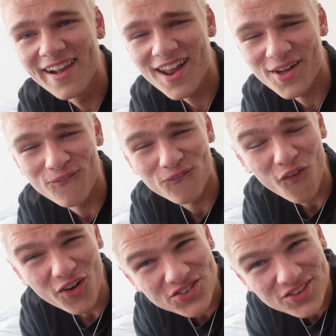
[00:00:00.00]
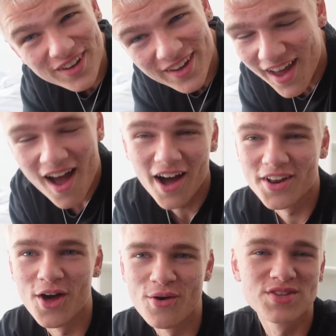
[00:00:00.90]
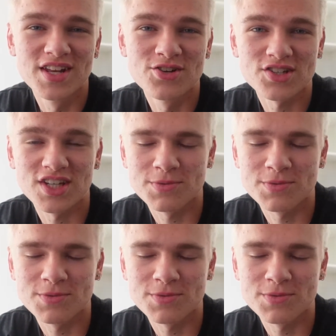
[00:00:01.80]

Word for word: like what? I don't know. It was an interesting